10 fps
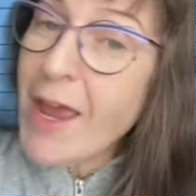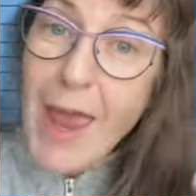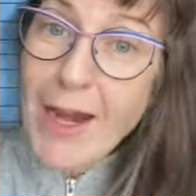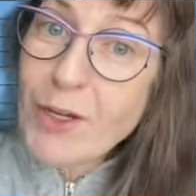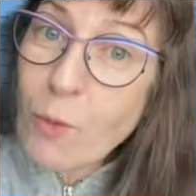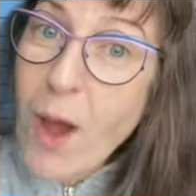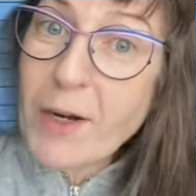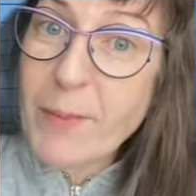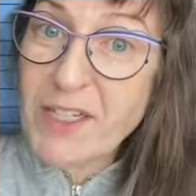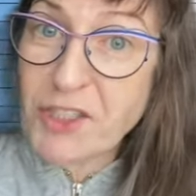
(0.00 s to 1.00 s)
and you'll want to
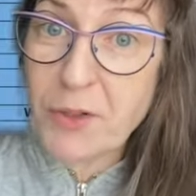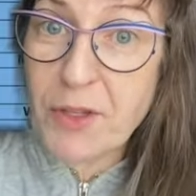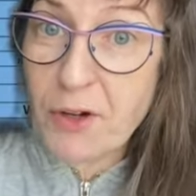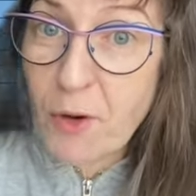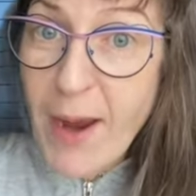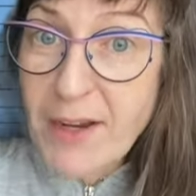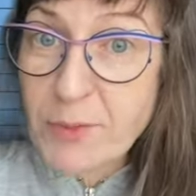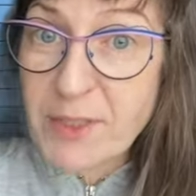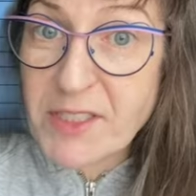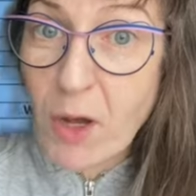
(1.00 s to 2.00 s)
make sure they're correct
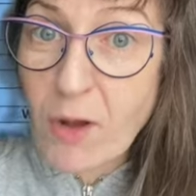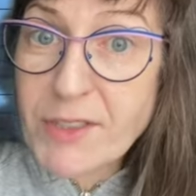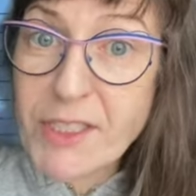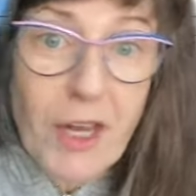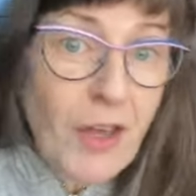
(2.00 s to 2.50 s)
results,